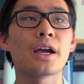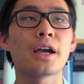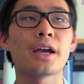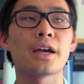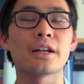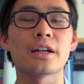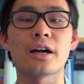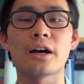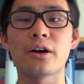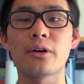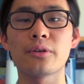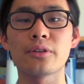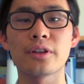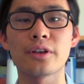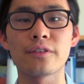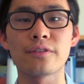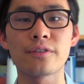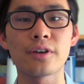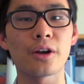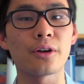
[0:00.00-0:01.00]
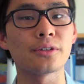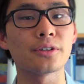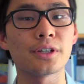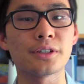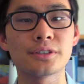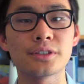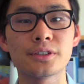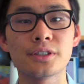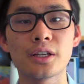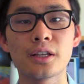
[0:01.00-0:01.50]
and how they fare in
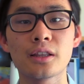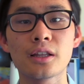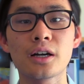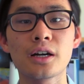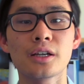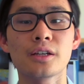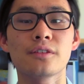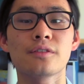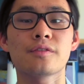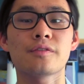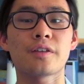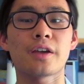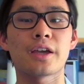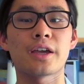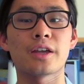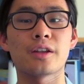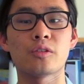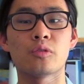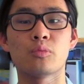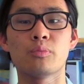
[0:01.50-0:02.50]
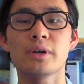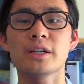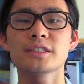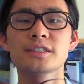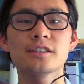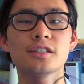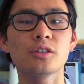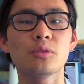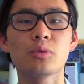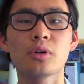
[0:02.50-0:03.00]
day-to-day life, and
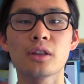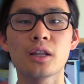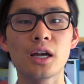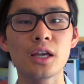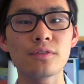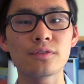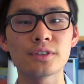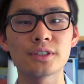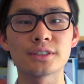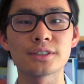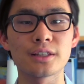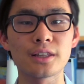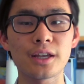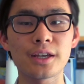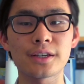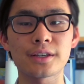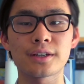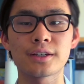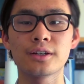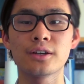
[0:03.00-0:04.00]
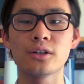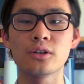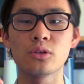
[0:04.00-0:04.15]
basically what life is like